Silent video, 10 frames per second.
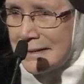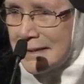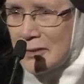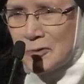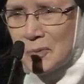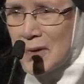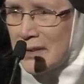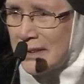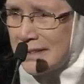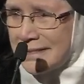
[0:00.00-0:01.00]
It's
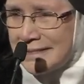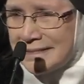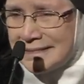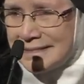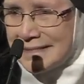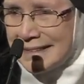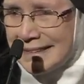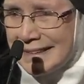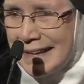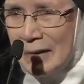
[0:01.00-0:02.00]
real.
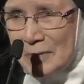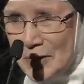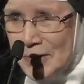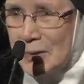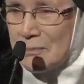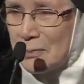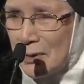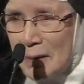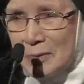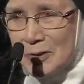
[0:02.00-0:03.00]
I'm here to
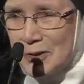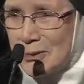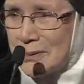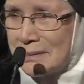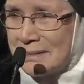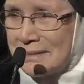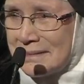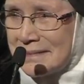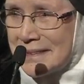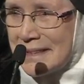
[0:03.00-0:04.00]
promise you
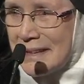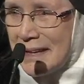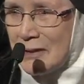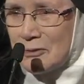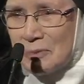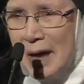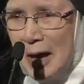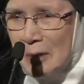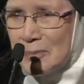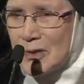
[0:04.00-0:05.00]
it's
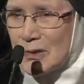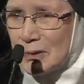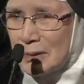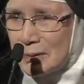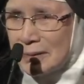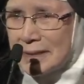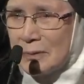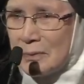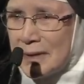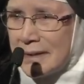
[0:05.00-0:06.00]
absolutely
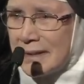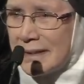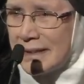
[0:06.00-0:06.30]
real.